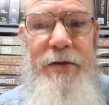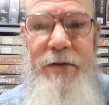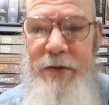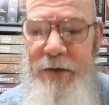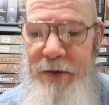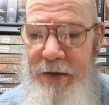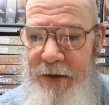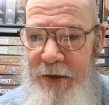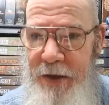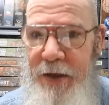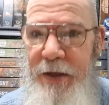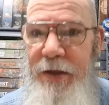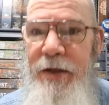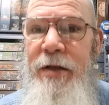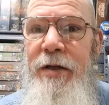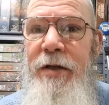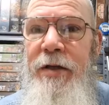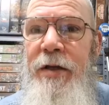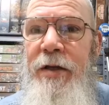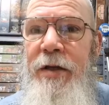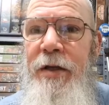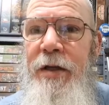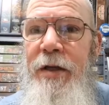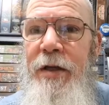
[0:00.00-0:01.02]
It's I
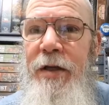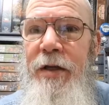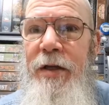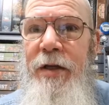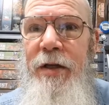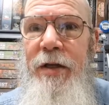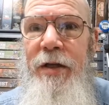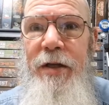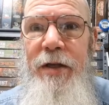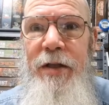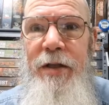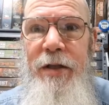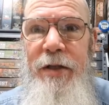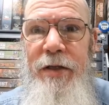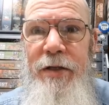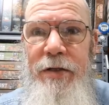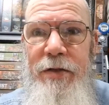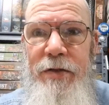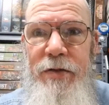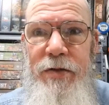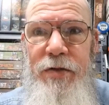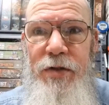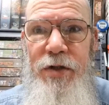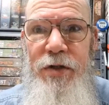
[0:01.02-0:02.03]
think
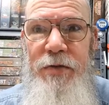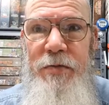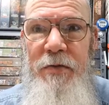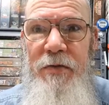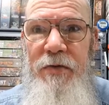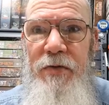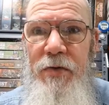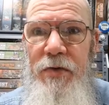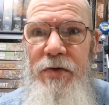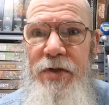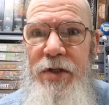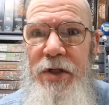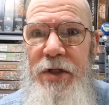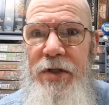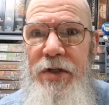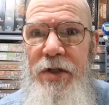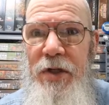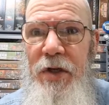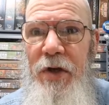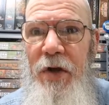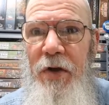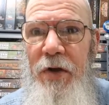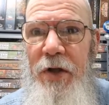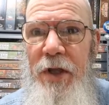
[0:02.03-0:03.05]
just before 6
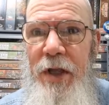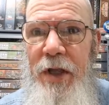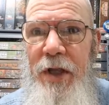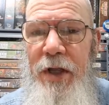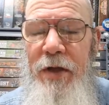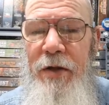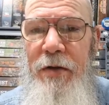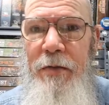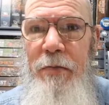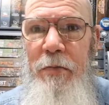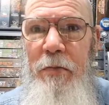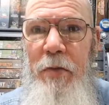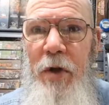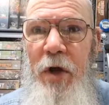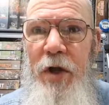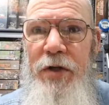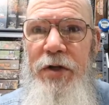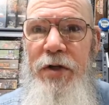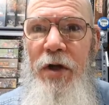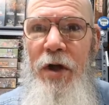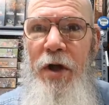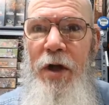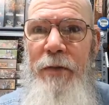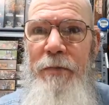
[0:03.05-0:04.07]
o'clock here my
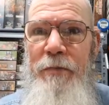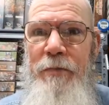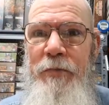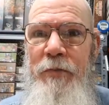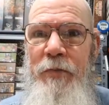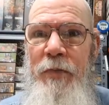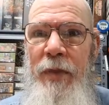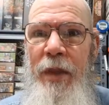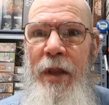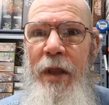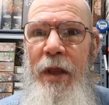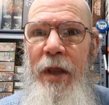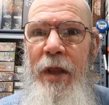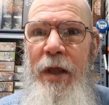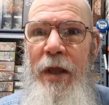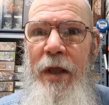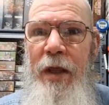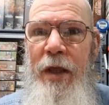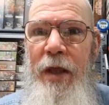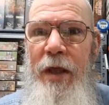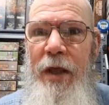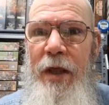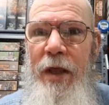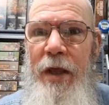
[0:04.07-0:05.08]
time,
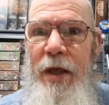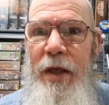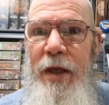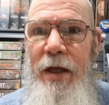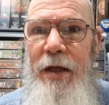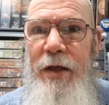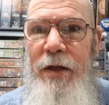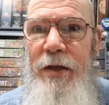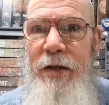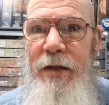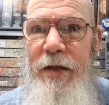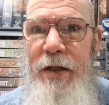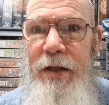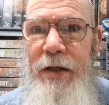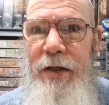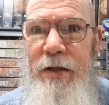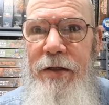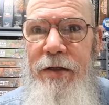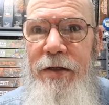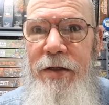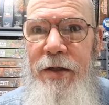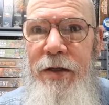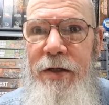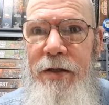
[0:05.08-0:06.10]

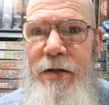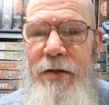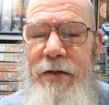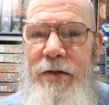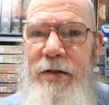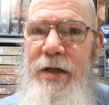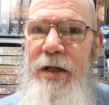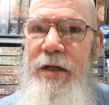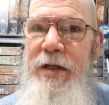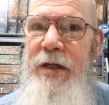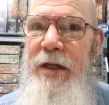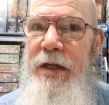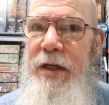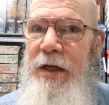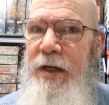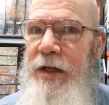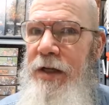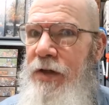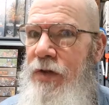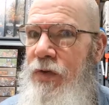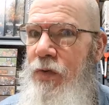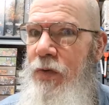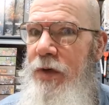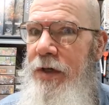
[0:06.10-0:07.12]
and technically
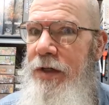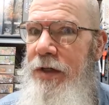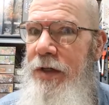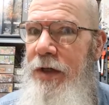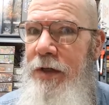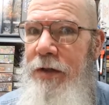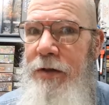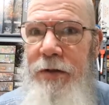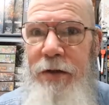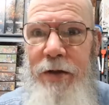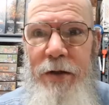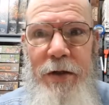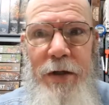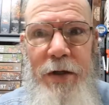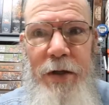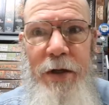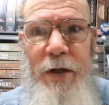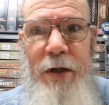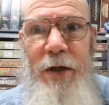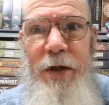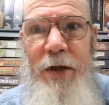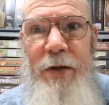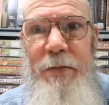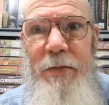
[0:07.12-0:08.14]
it's winter.
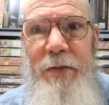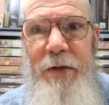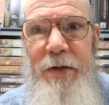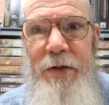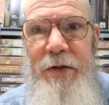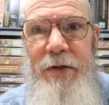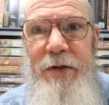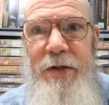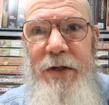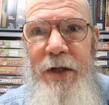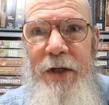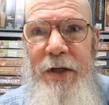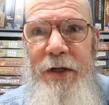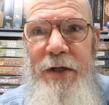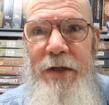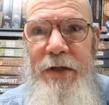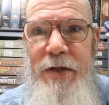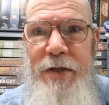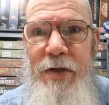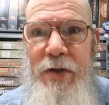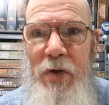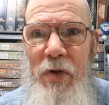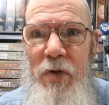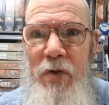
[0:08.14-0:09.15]
But
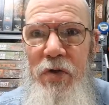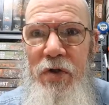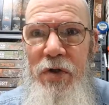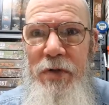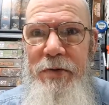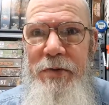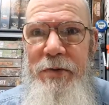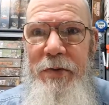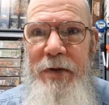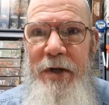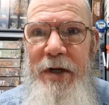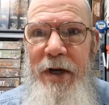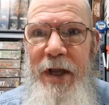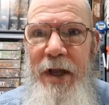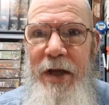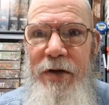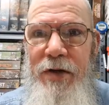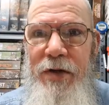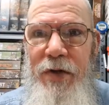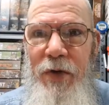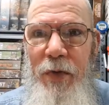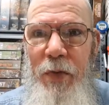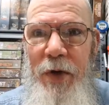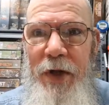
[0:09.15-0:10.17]
his lordship's been
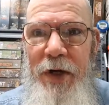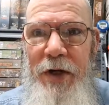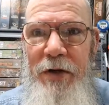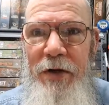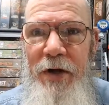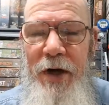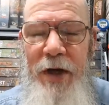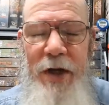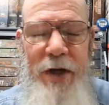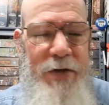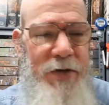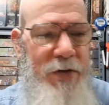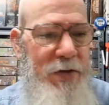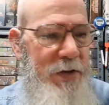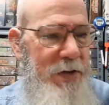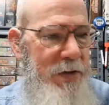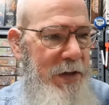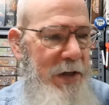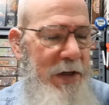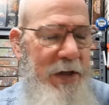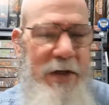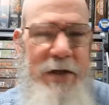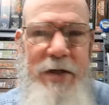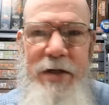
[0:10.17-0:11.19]
out in the wet grass
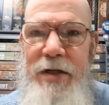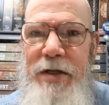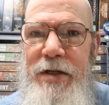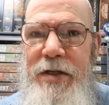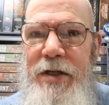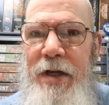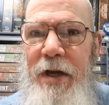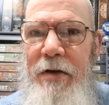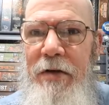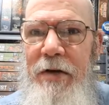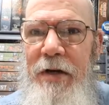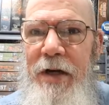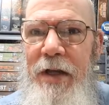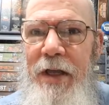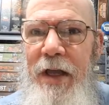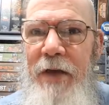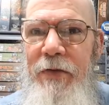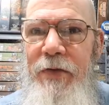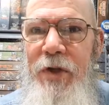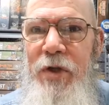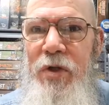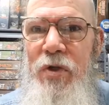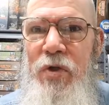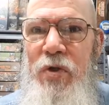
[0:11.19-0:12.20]
and he's currently
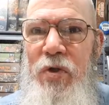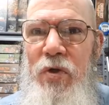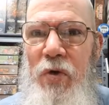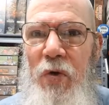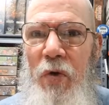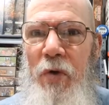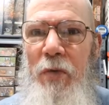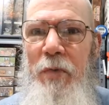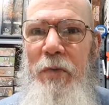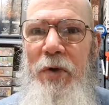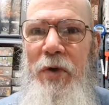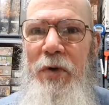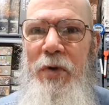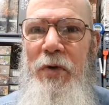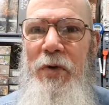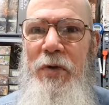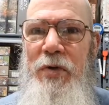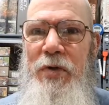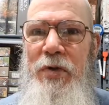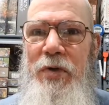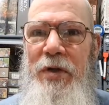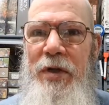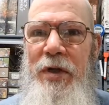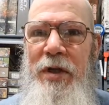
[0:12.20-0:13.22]
having a sook
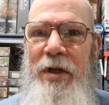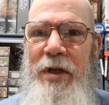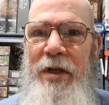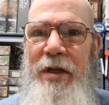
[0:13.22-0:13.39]
because